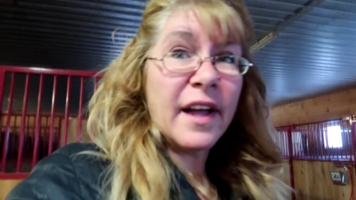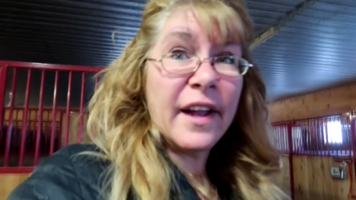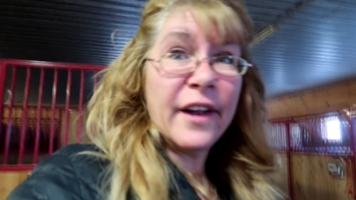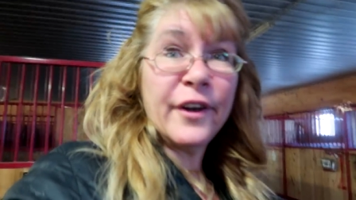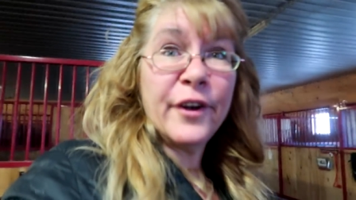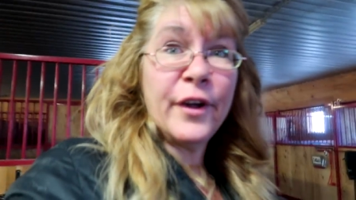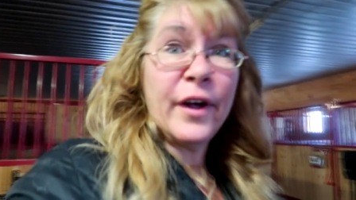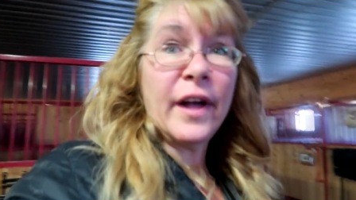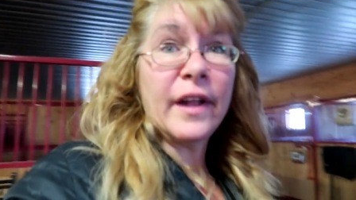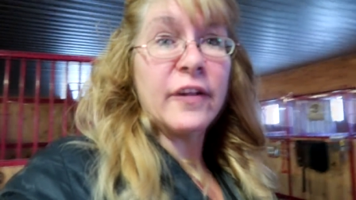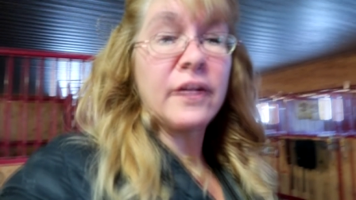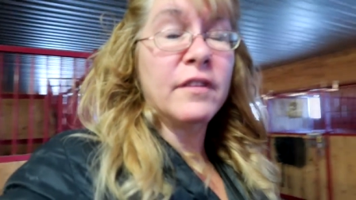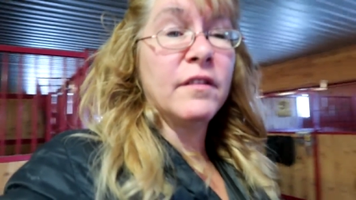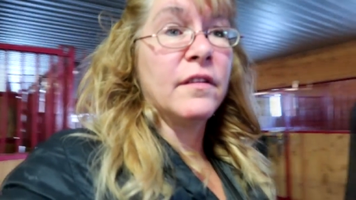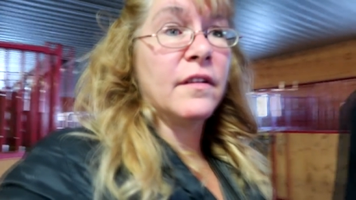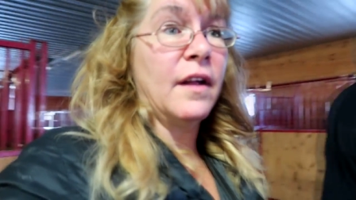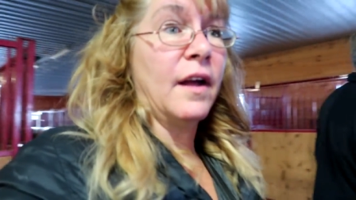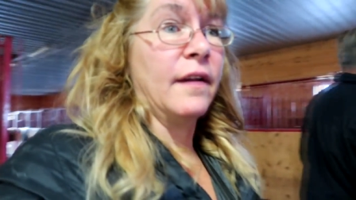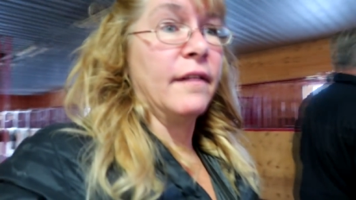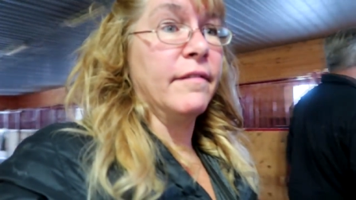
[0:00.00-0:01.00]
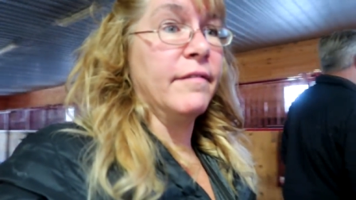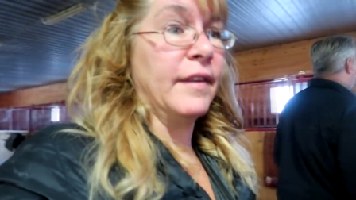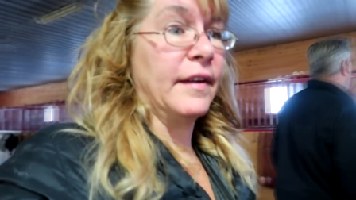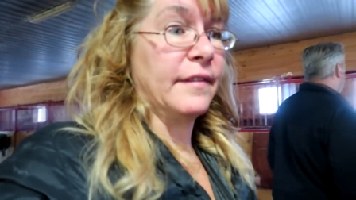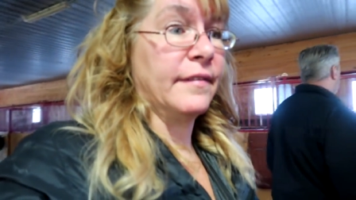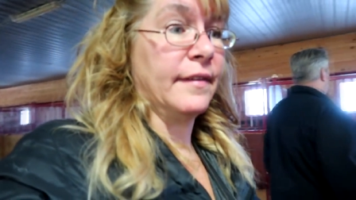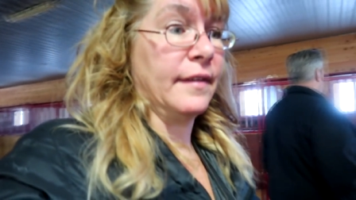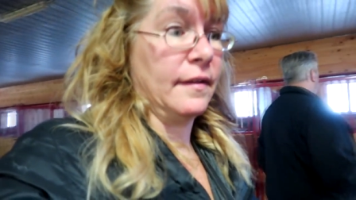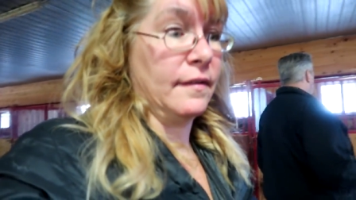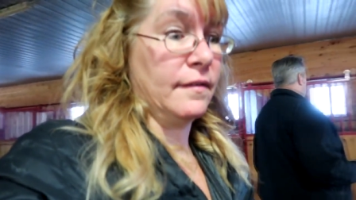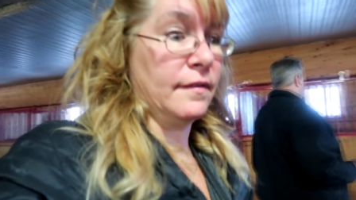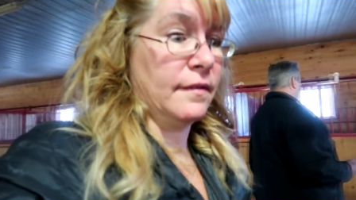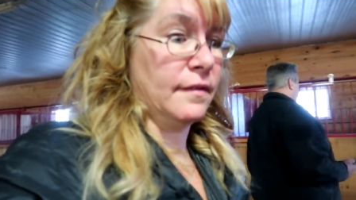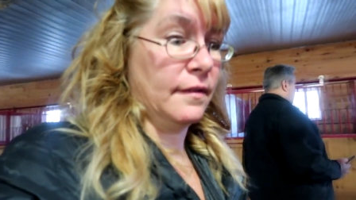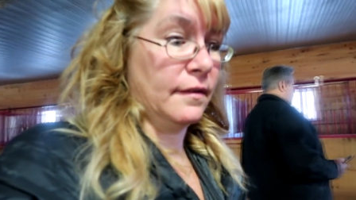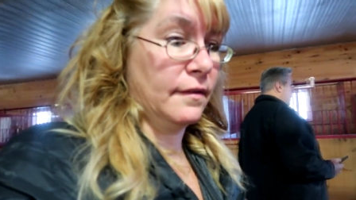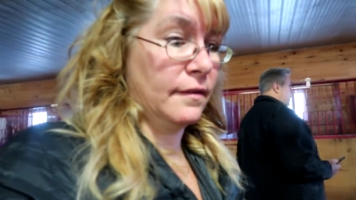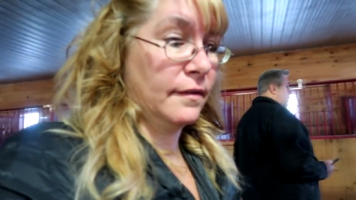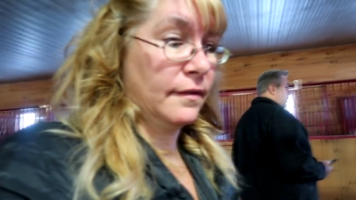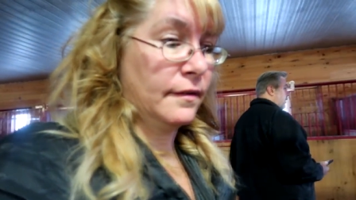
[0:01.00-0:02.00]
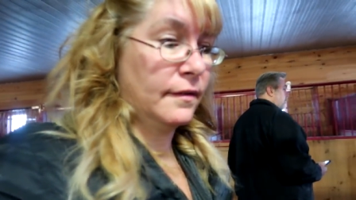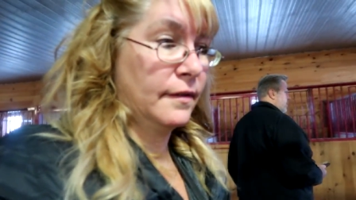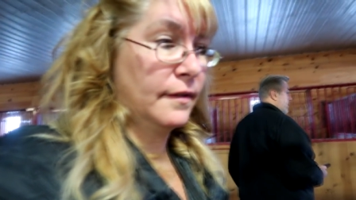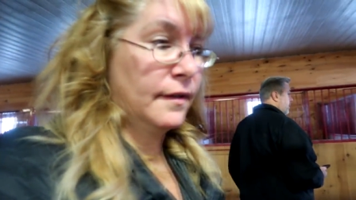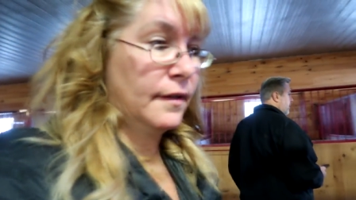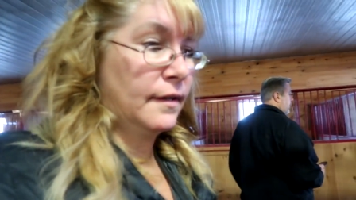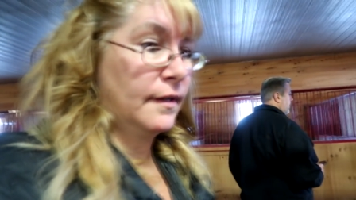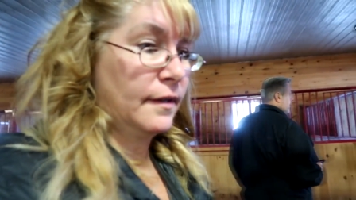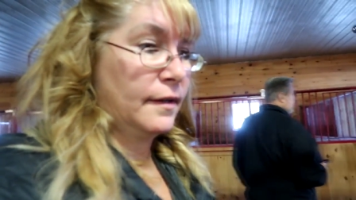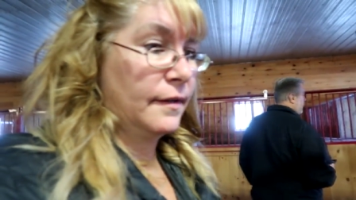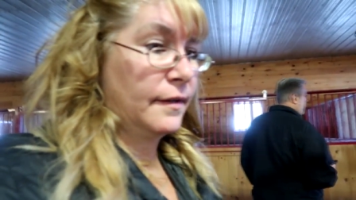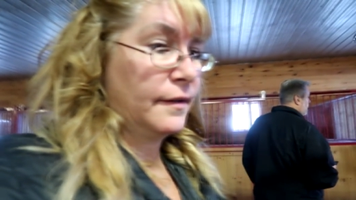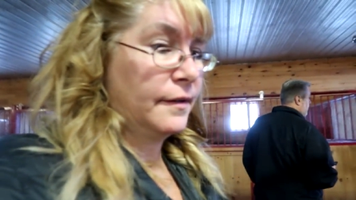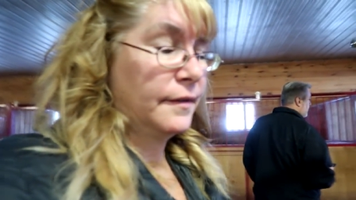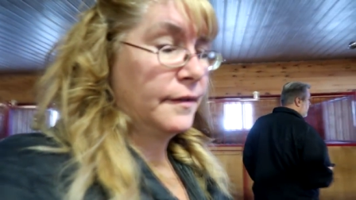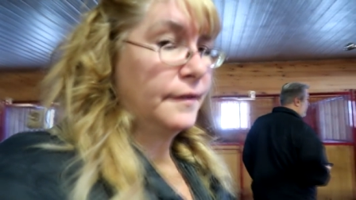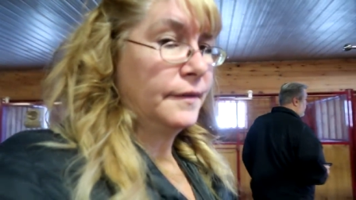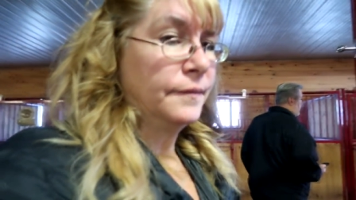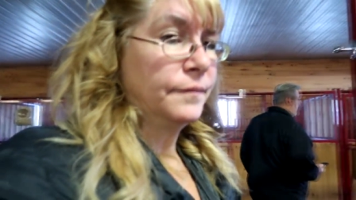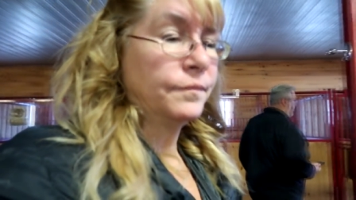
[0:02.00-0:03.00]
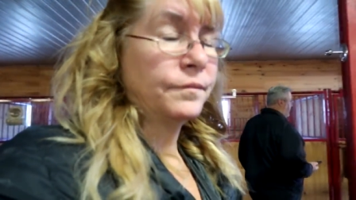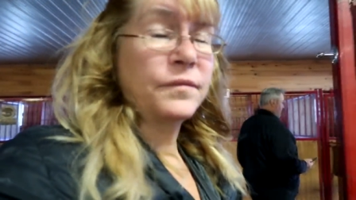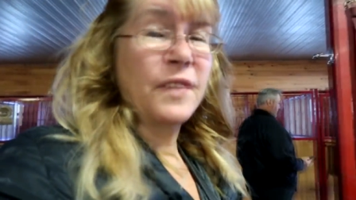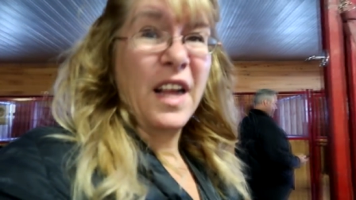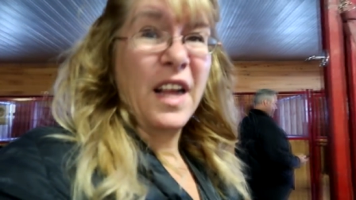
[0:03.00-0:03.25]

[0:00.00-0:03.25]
I don't know how to how to fix this. Like, if you did it